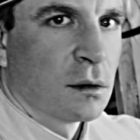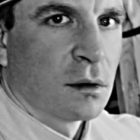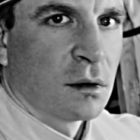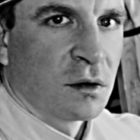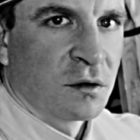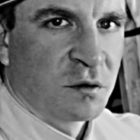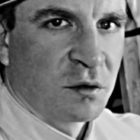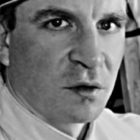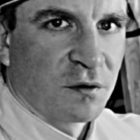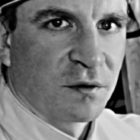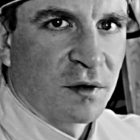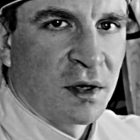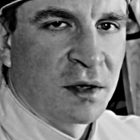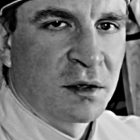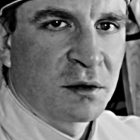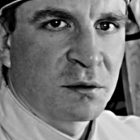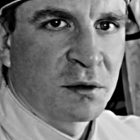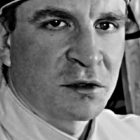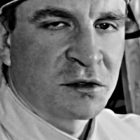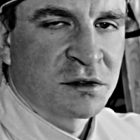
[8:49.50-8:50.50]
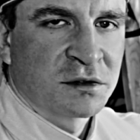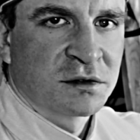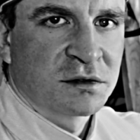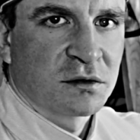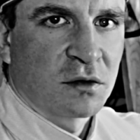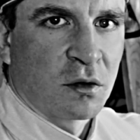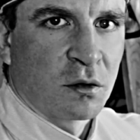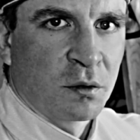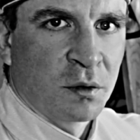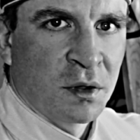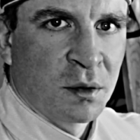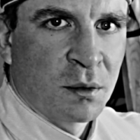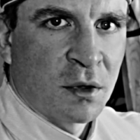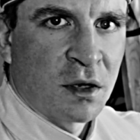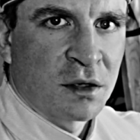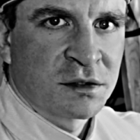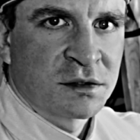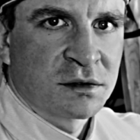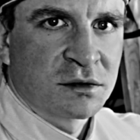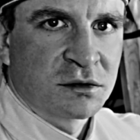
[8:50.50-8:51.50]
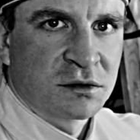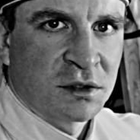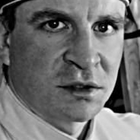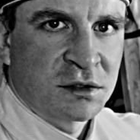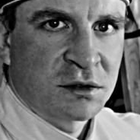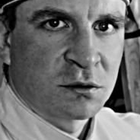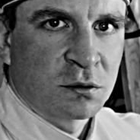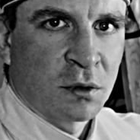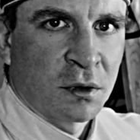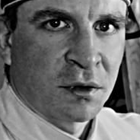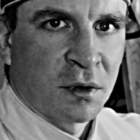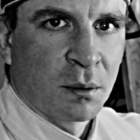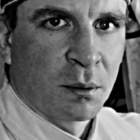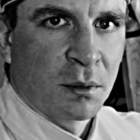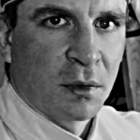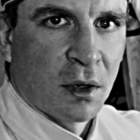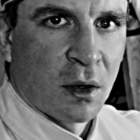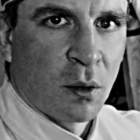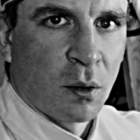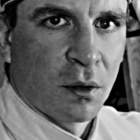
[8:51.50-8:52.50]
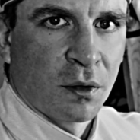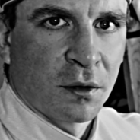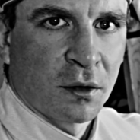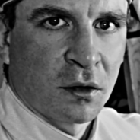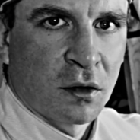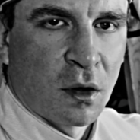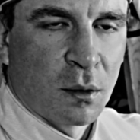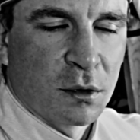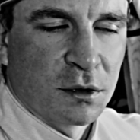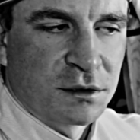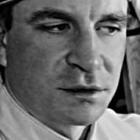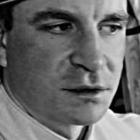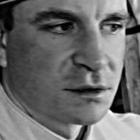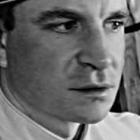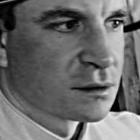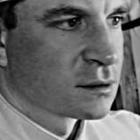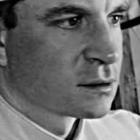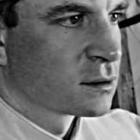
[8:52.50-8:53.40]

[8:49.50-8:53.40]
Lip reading: If you have any questions or remarks, just write them below in the comments.